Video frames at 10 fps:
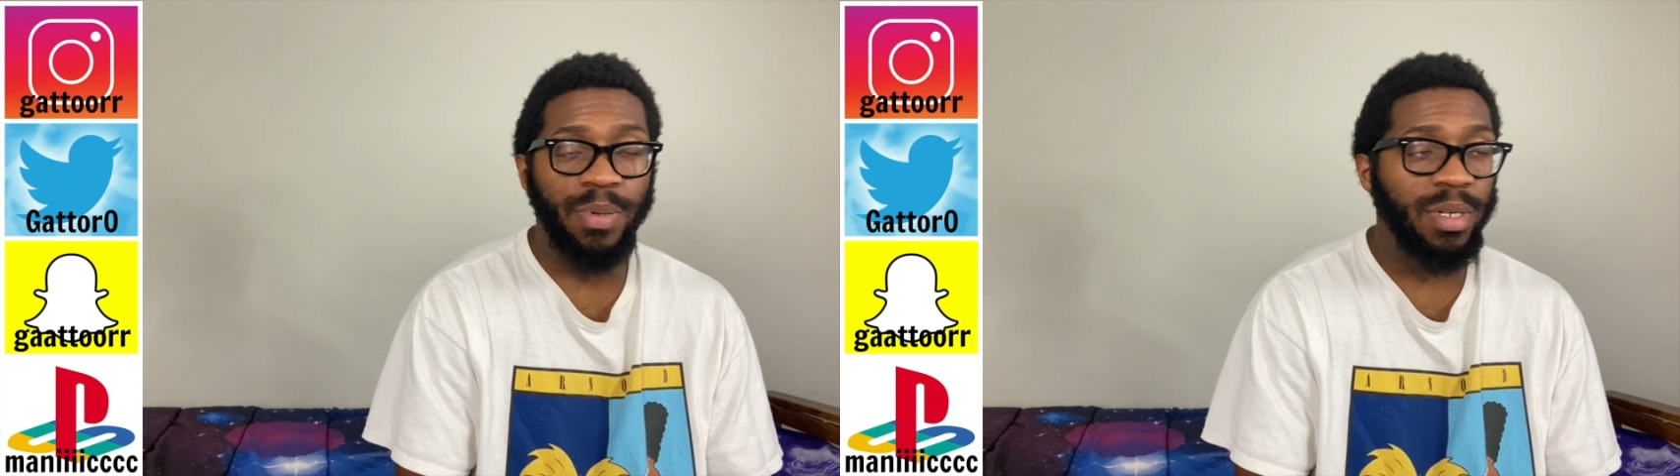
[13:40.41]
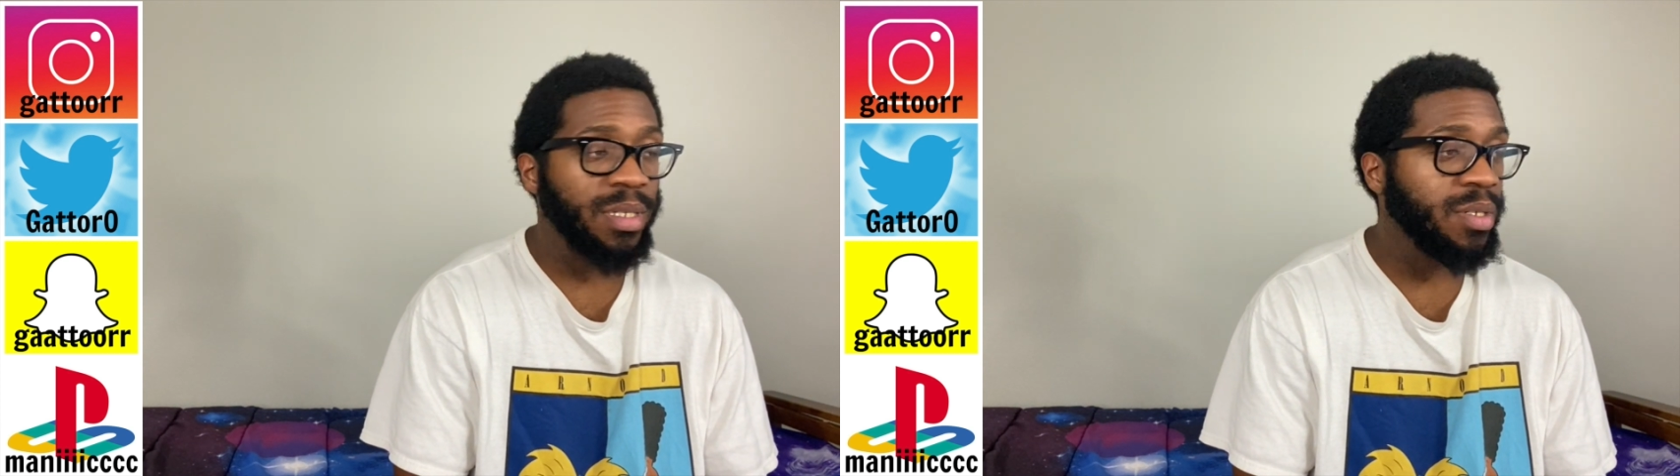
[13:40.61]

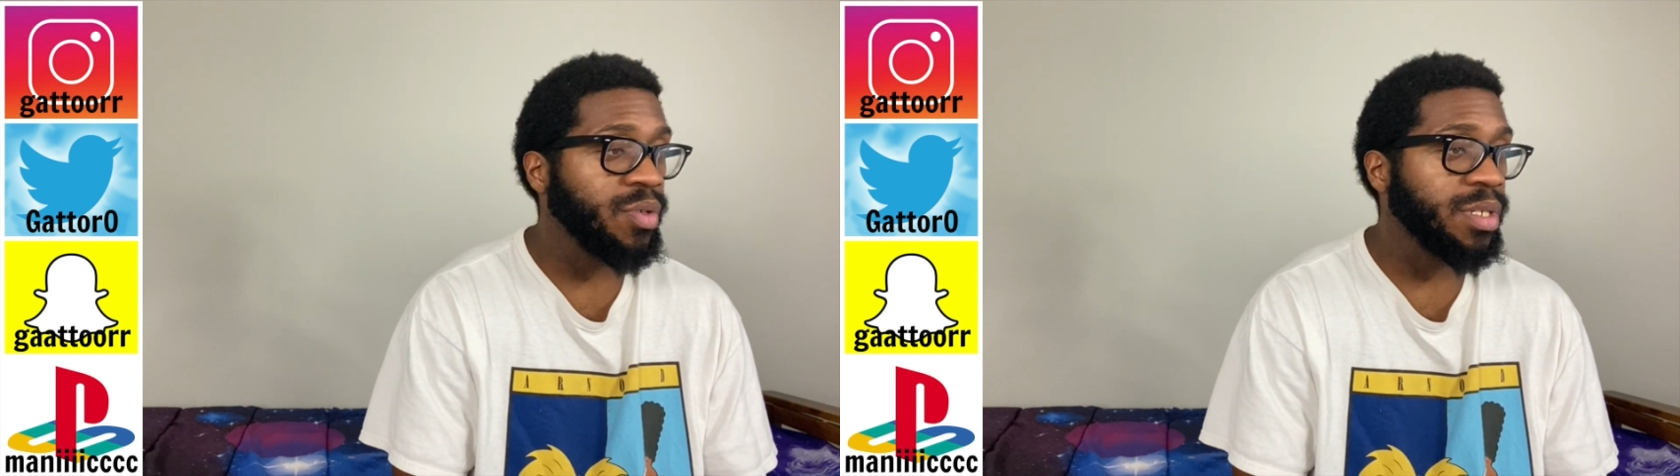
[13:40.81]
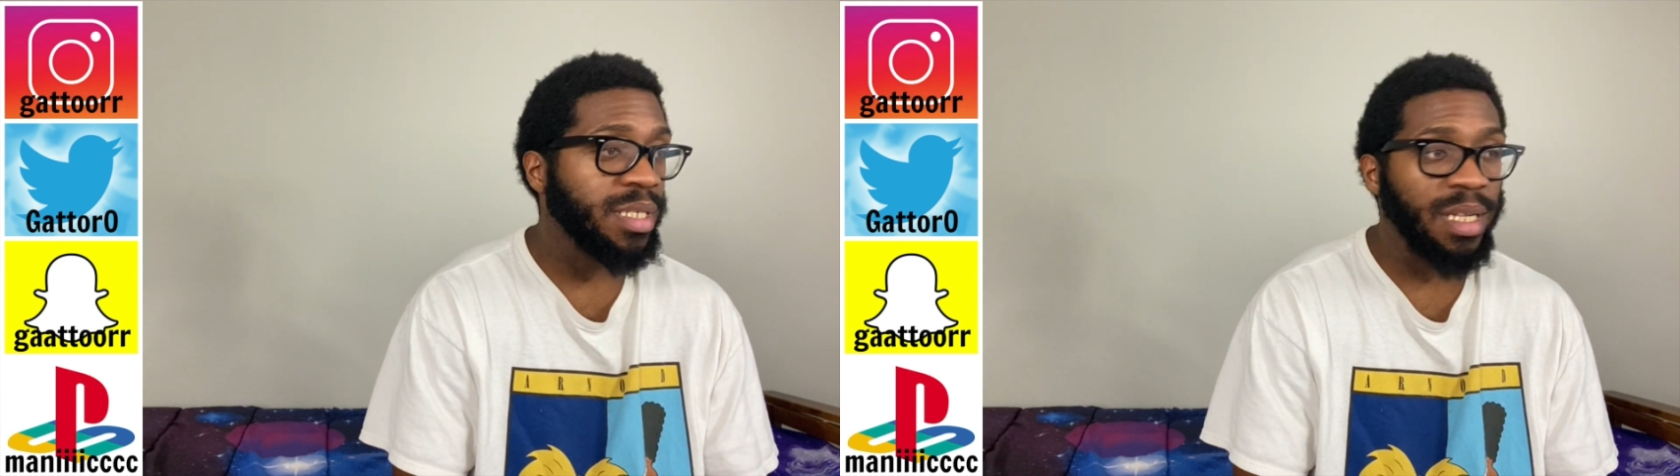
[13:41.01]
person
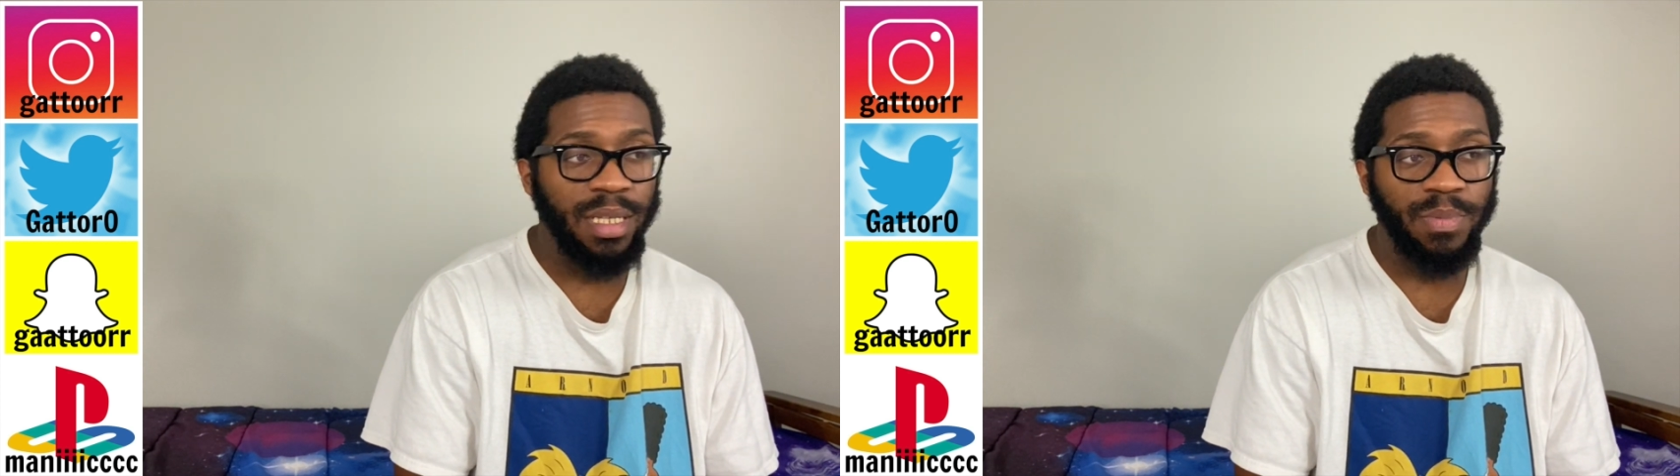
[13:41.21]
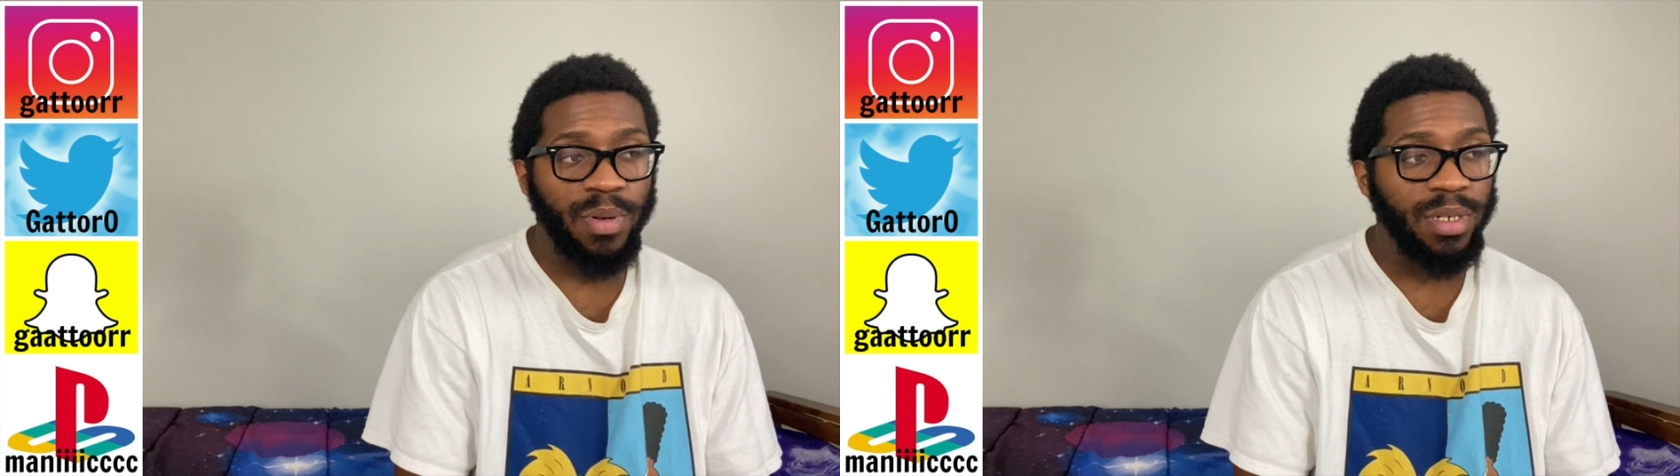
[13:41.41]
or
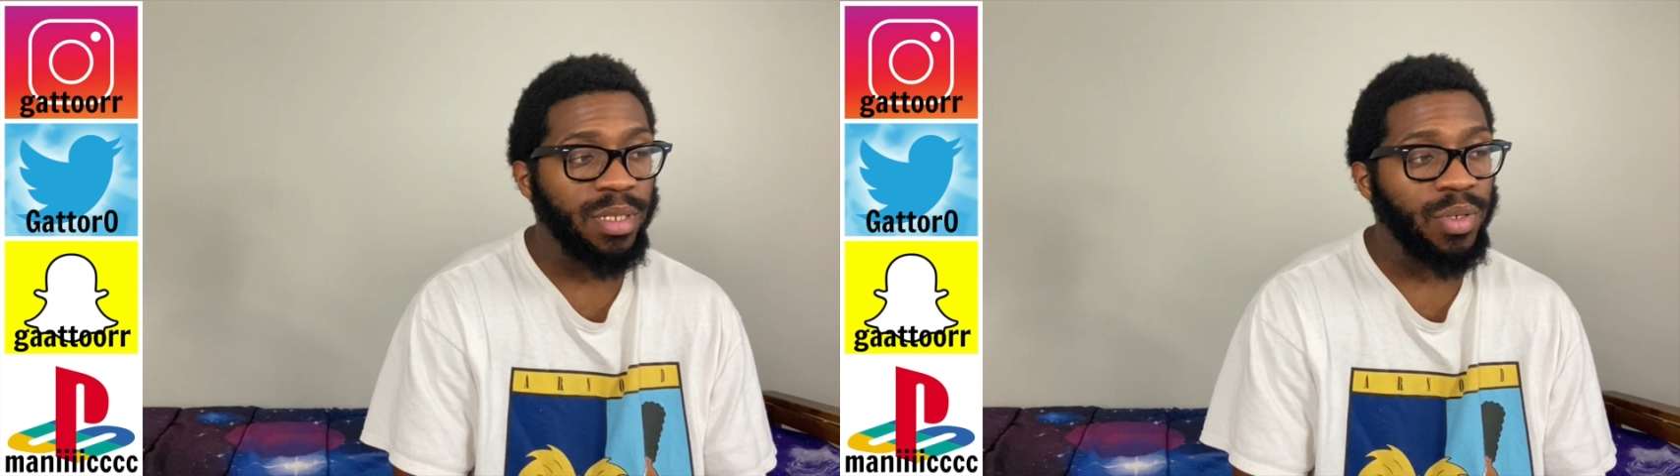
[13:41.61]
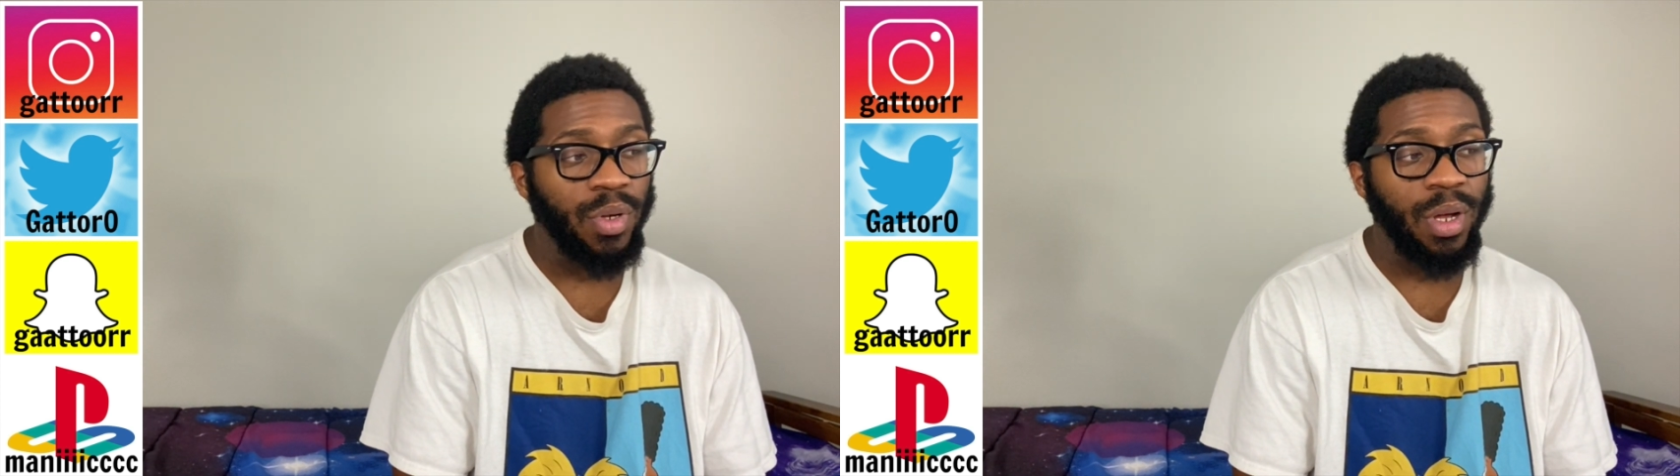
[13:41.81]
sus
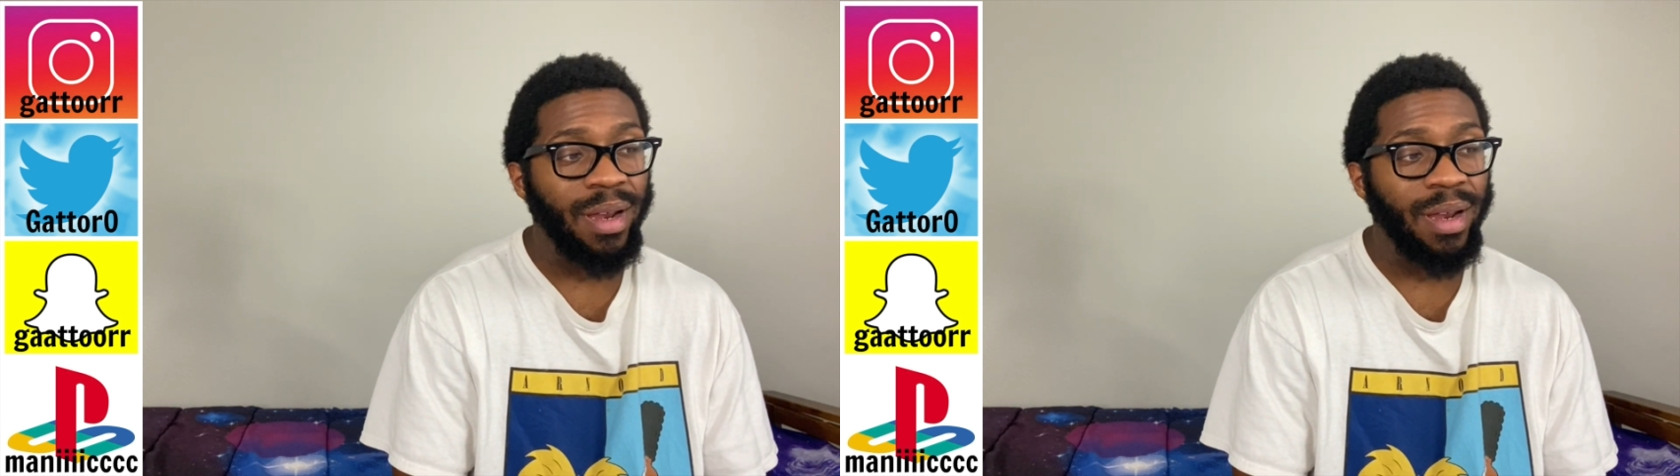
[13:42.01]
person or